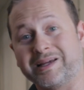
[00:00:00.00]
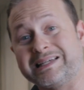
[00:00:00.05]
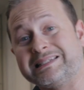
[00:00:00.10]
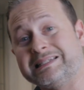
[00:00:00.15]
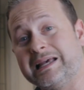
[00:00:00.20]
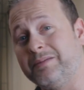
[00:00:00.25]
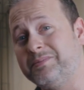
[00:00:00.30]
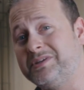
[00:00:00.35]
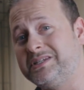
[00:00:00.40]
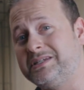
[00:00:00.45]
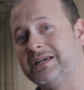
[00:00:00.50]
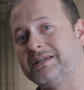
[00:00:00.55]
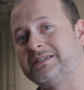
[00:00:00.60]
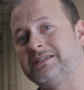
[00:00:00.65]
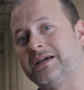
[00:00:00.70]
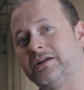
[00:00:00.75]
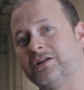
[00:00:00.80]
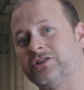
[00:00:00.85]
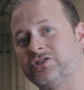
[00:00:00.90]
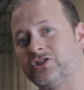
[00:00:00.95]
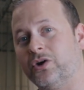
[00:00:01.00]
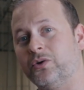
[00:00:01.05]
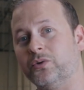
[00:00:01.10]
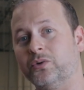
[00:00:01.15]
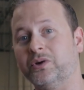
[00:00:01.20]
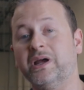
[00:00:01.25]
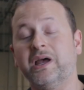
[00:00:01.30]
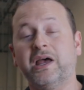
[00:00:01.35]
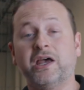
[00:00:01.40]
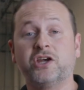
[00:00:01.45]
because MCS on its
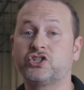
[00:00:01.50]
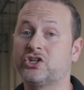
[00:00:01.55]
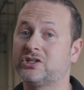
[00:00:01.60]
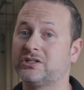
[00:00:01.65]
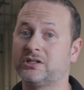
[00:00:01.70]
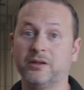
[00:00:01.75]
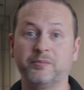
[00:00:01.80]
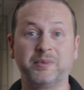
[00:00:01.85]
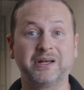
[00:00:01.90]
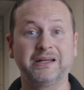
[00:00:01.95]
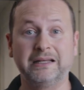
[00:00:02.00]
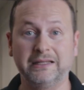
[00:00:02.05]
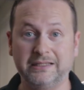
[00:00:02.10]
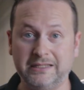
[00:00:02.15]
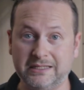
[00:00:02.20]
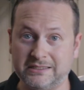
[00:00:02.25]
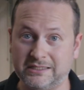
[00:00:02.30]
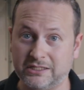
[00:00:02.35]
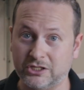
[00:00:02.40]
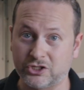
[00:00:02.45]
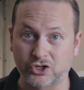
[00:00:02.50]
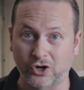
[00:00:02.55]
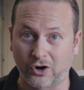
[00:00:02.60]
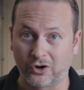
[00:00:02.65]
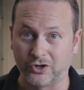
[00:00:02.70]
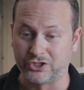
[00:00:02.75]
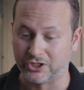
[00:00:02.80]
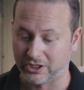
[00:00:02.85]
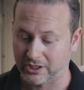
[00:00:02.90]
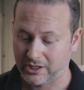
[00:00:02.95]
own is just limited to DC
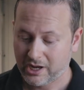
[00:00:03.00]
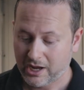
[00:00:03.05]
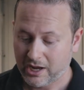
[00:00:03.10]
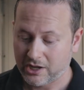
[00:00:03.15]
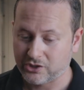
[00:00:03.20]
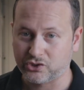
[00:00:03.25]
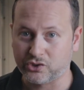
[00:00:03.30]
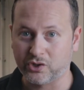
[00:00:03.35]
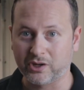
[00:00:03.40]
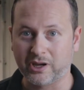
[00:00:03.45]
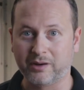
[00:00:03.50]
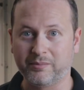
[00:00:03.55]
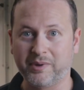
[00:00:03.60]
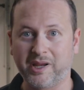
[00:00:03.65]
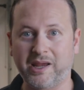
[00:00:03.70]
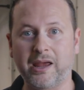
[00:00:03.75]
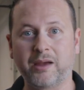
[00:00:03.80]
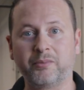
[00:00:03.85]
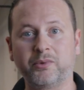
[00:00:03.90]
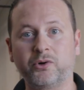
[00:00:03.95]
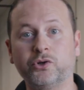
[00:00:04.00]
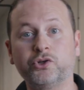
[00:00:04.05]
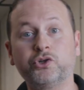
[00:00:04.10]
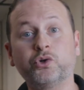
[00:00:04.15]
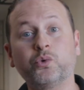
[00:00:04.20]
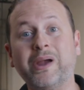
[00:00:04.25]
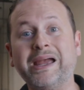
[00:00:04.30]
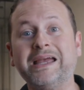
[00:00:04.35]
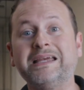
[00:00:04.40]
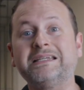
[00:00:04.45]
charging. And so you gotta be able to
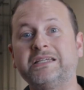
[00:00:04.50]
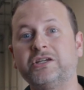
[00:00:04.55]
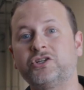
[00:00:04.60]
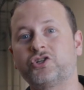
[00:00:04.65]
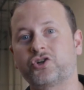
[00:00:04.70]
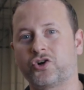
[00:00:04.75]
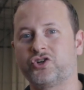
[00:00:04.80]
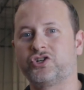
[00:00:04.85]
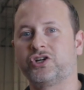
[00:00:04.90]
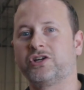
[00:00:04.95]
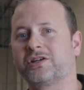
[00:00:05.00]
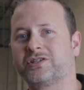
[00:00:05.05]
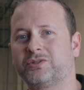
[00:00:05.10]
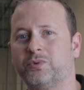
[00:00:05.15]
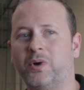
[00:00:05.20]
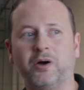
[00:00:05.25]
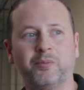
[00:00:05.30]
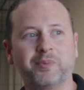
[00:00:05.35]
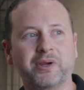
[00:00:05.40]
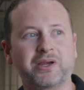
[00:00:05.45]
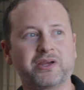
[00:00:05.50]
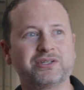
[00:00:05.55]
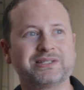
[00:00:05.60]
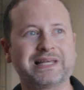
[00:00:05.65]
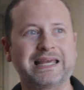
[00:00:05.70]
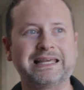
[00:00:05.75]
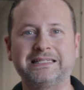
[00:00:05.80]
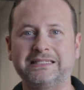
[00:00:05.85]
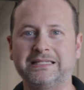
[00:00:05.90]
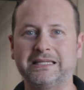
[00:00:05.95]
do AC charging as well, because
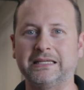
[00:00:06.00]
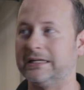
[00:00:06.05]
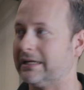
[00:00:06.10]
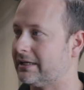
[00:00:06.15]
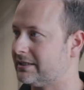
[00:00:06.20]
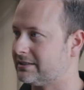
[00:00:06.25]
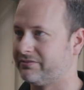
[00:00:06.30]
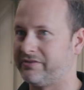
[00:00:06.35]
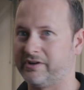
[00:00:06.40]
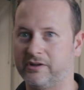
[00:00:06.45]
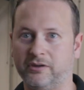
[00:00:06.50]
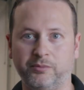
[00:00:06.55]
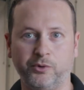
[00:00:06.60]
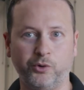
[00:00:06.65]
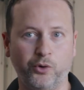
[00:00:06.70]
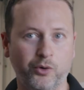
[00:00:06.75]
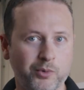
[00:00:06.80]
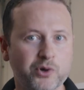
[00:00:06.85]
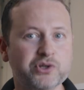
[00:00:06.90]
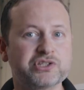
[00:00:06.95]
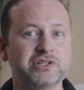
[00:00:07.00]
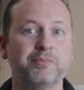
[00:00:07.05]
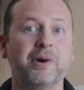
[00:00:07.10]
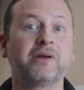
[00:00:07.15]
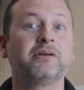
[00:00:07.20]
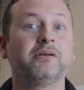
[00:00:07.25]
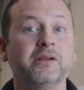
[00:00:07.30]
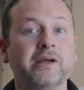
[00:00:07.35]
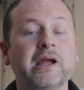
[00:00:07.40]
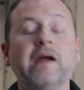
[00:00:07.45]
AC is available almost
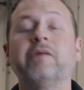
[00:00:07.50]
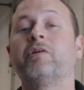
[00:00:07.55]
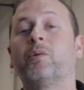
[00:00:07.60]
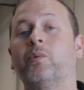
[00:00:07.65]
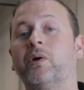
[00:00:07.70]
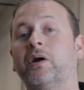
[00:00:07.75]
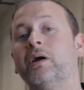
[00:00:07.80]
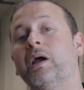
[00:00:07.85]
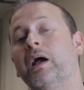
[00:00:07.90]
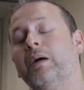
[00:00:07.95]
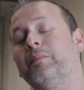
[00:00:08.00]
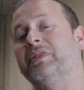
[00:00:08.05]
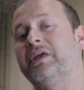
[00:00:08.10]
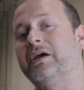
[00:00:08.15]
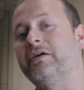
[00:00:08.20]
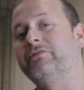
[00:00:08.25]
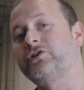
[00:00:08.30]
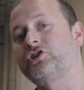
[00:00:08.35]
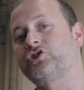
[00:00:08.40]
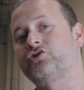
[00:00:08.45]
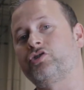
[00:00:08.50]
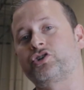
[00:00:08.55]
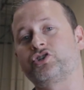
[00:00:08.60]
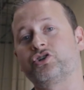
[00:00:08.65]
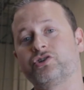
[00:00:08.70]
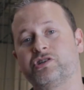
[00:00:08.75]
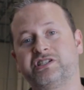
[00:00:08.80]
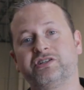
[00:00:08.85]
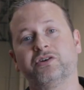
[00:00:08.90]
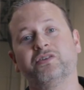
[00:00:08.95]
abundantly everywhere. But the
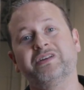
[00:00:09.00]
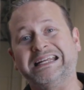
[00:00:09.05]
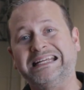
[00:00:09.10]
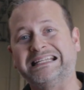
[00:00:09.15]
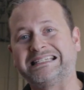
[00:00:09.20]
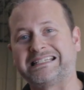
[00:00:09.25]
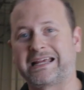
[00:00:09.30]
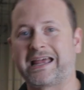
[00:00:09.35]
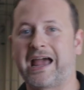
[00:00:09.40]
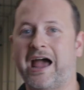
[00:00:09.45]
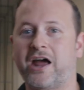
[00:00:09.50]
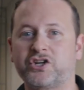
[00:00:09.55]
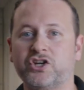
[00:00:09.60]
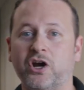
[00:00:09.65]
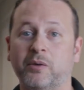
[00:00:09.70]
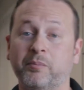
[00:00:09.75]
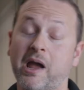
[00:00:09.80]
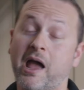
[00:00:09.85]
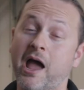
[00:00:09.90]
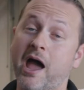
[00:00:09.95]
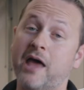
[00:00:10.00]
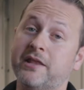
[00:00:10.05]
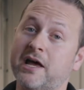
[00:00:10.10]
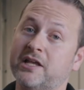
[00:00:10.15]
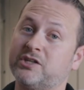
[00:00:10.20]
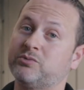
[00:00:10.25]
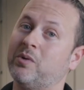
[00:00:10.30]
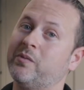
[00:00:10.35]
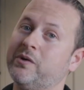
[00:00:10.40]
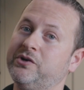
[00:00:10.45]
infrastructure still needs to catch up, and
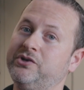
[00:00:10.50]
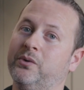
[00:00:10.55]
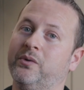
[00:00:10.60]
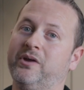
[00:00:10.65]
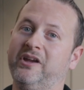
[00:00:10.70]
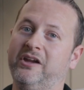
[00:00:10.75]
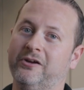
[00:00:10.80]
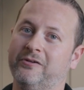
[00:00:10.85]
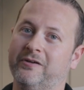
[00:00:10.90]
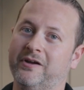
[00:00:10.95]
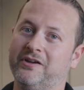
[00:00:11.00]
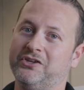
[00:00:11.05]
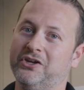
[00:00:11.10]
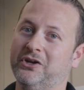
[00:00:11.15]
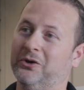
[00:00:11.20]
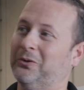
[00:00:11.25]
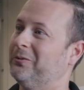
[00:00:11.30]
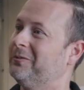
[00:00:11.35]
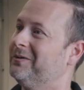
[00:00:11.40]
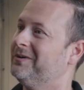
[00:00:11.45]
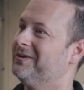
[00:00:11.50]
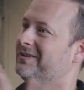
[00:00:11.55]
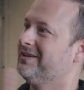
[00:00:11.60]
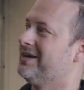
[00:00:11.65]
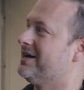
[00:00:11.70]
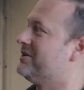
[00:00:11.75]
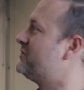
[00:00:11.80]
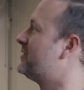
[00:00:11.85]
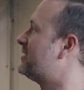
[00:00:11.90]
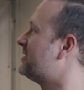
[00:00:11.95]
that's what we're doing here at U.
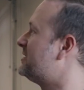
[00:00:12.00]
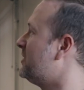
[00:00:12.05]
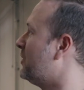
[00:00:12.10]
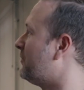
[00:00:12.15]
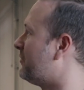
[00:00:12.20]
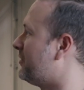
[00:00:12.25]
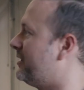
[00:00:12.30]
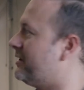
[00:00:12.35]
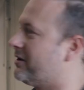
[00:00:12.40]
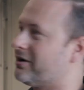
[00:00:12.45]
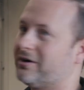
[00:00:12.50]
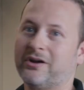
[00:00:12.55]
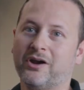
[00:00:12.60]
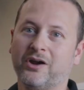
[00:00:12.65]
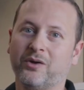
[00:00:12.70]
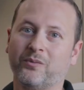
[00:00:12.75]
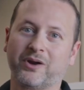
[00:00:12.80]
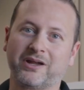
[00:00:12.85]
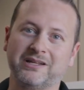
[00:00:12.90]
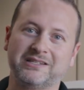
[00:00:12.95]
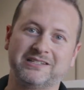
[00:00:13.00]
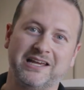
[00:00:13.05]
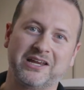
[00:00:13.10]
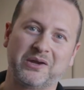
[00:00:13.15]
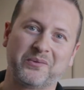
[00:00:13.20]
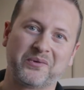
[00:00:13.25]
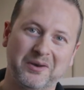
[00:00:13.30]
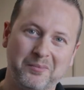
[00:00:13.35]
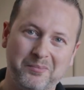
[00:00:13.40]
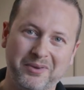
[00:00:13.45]
As you can see over here, we're
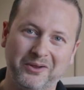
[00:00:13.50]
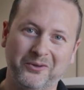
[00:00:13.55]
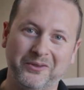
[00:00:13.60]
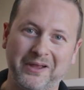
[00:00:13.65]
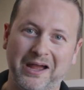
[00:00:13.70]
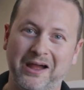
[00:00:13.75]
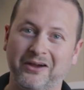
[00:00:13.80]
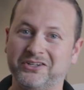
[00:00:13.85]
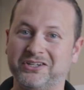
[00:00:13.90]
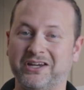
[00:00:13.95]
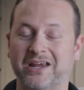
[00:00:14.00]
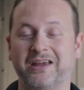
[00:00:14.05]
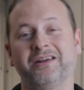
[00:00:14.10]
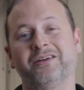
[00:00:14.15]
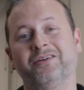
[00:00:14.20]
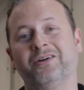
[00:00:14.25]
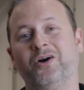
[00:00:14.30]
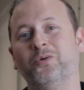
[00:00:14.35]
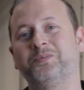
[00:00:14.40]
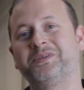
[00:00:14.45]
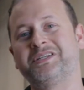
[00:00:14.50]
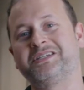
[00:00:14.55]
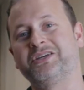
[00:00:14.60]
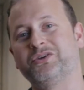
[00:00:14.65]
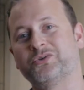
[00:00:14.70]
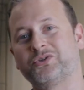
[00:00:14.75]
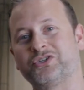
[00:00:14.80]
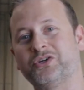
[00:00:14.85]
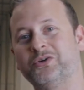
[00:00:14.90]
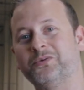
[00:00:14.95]
continuing to build out and hope to see
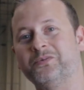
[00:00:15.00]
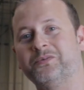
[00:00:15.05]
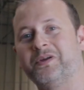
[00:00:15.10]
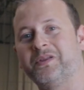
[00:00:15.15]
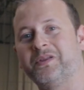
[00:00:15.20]
you soon.